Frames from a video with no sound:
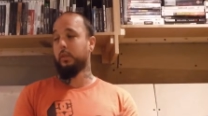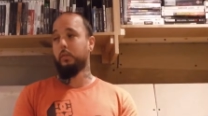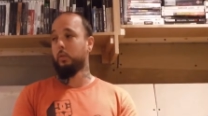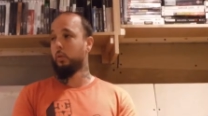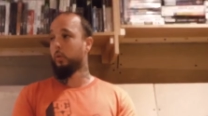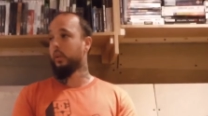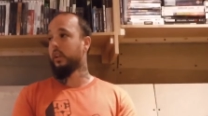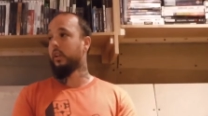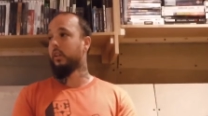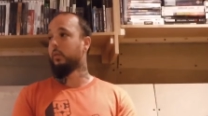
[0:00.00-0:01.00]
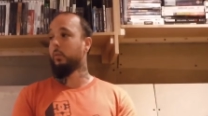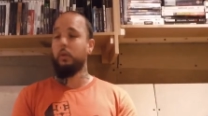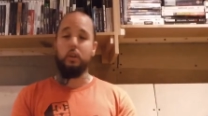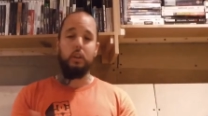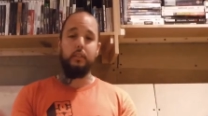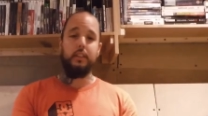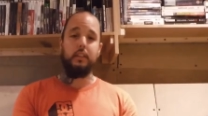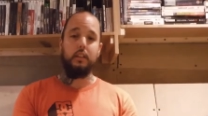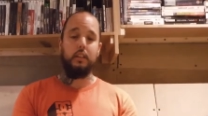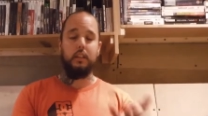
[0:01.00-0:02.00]
whatever you call it, you know. We're not going to go
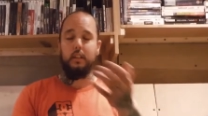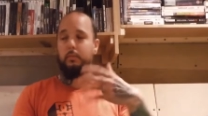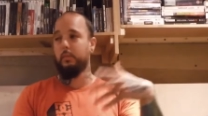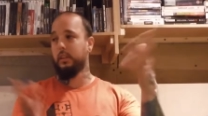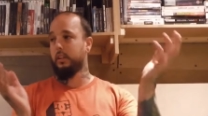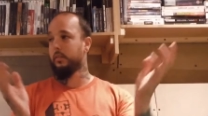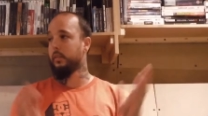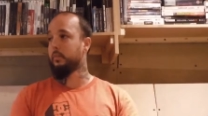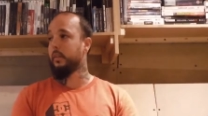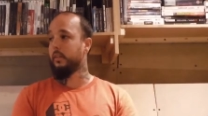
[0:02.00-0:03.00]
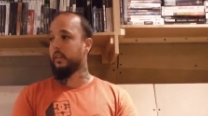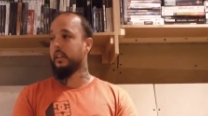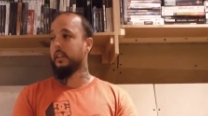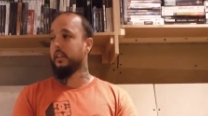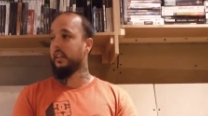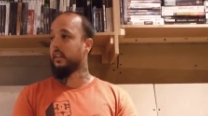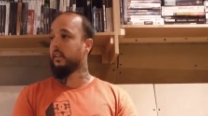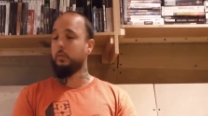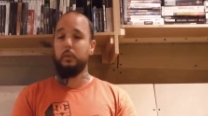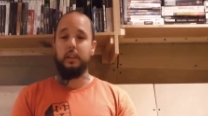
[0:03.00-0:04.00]
into government conspiracies and that
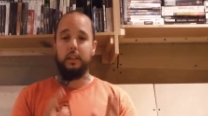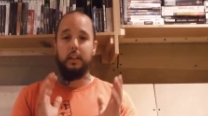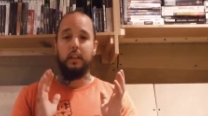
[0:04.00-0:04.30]
because we're